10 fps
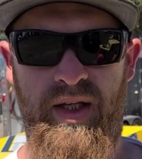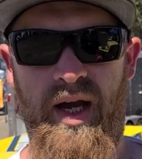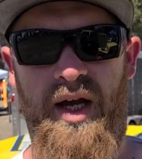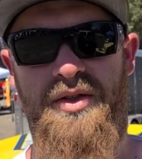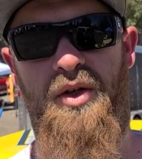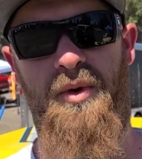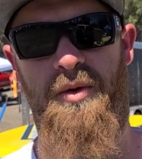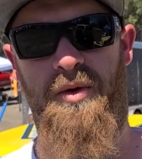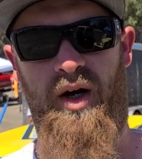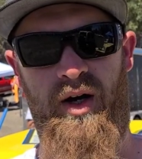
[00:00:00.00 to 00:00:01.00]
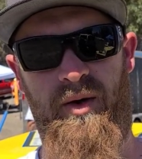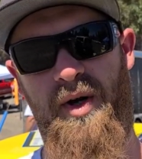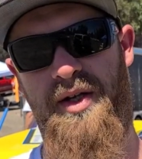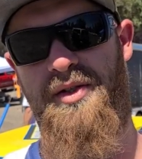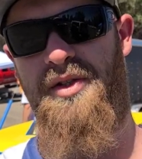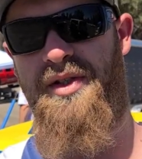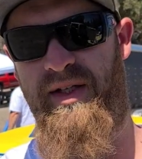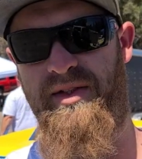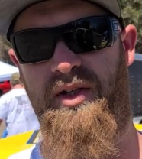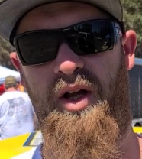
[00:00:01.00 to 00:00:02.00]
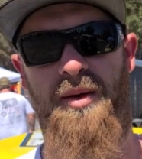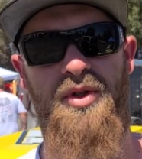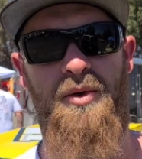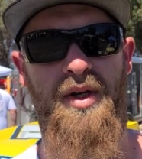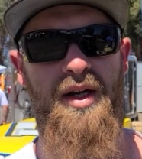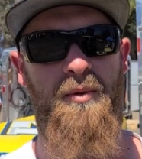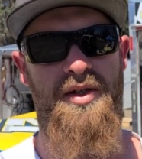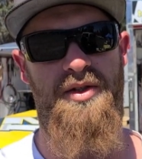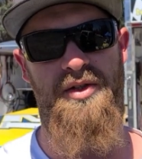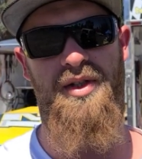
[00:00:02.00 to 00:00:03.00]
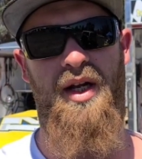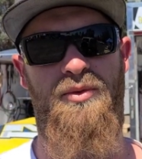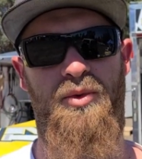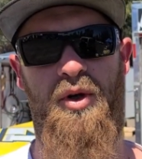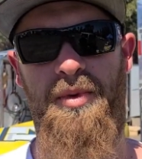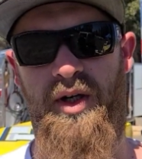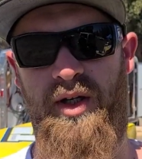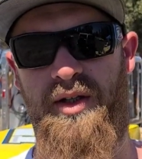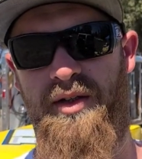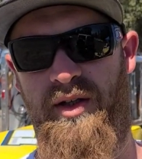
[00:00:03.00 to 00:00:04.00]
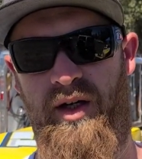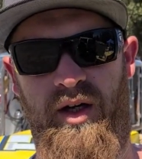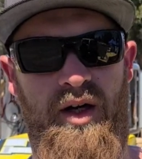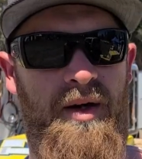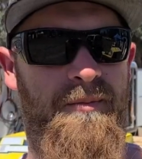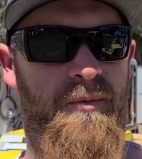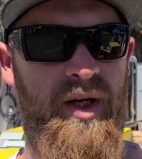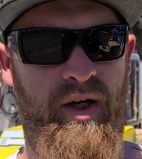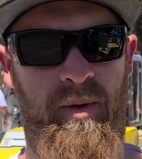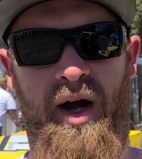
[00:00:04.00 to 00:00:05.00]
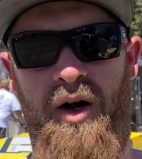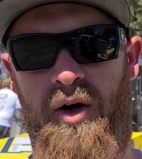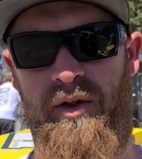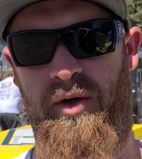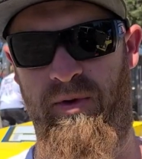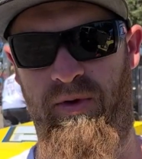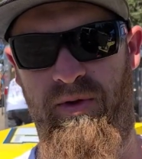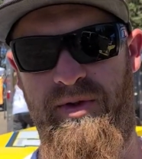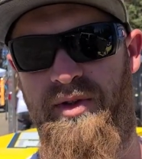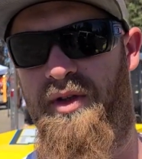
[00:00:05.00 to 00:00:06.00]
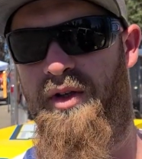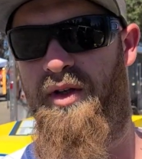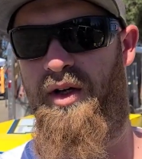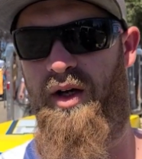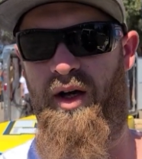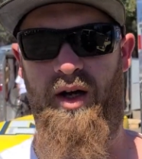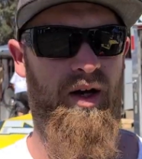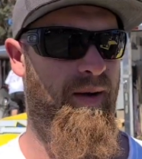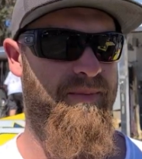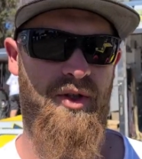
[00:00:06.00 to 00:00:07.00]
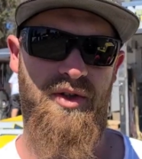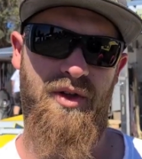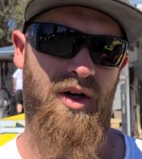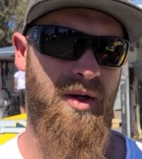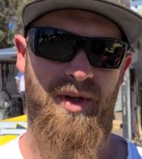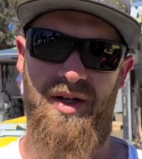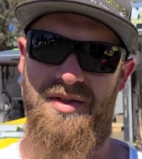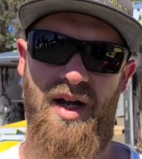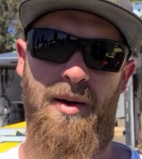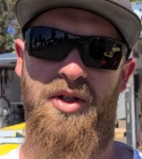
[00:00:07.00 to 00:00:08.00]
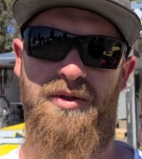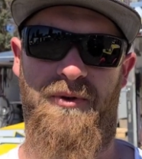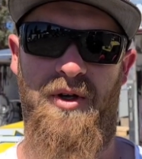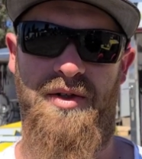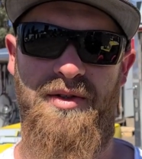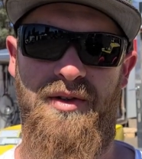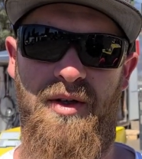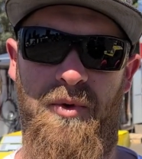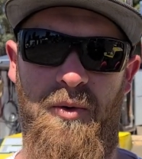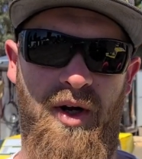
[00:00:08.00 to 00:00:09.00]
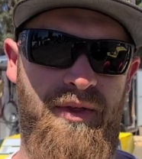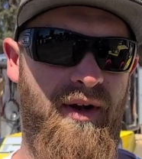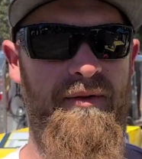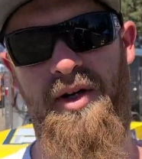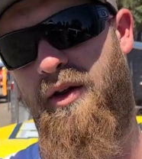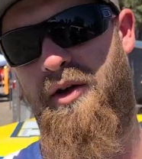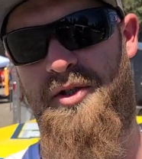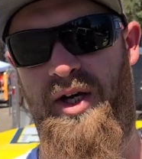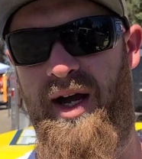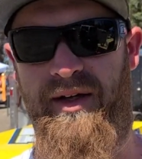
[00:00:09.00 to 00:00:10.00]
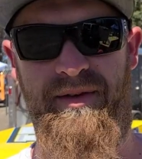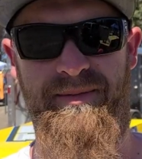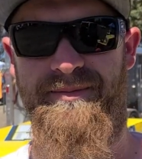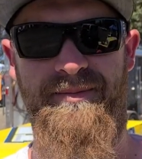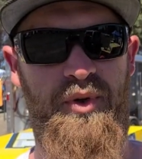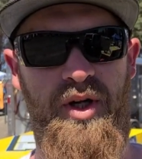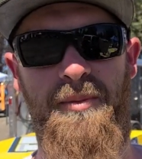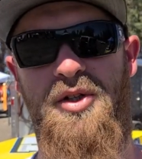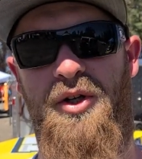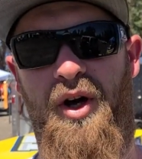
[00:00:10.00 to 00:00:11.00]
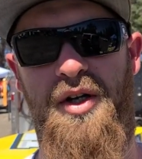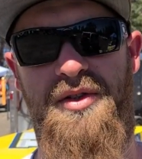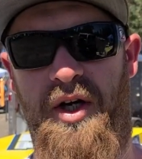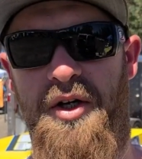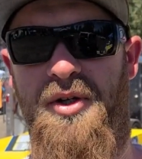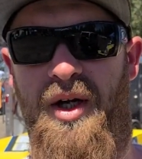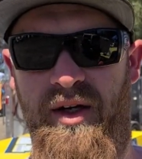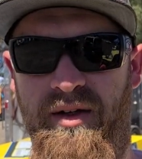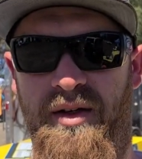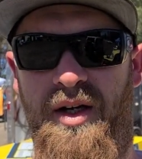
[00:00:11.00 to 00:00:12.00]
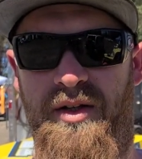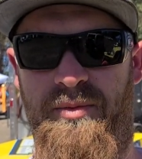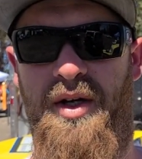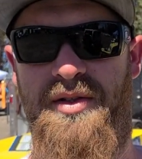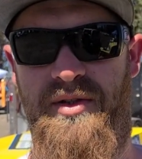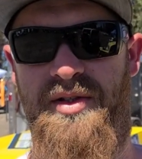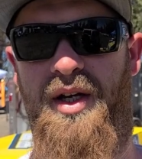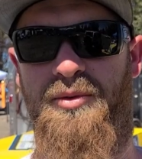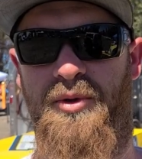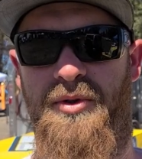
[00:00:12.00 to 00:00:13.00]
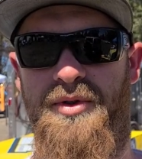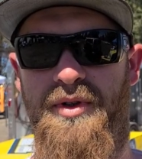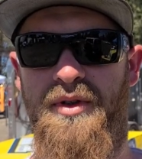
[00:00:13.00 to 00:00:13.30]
Yeah, so we're a Western States club, so we Western States rule book. We go by all their rules, so it's already been established for us. And we're with every other track pretty much across the country is Western States rules.